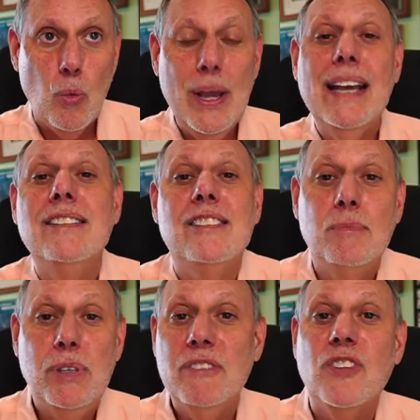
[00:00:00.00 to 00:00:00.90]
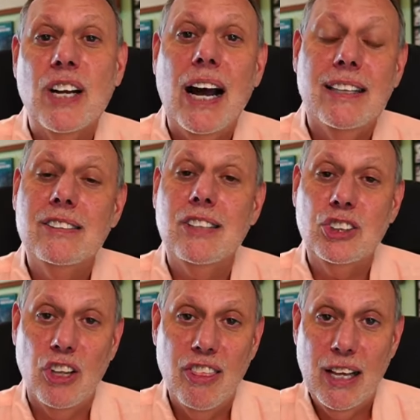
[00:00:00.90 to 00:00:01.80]
we had simply forgotten
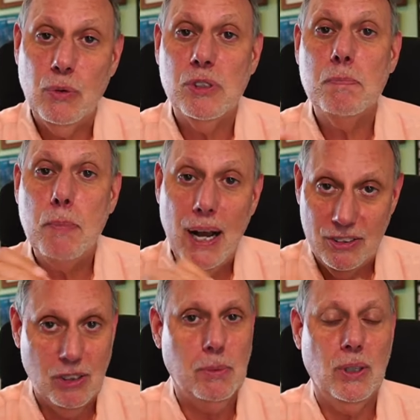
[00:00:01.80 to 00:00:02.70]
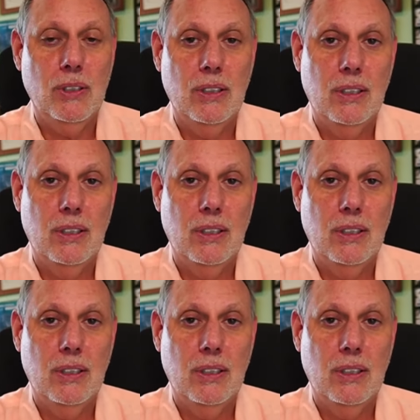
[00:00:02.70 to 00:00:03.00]
such a thing was possible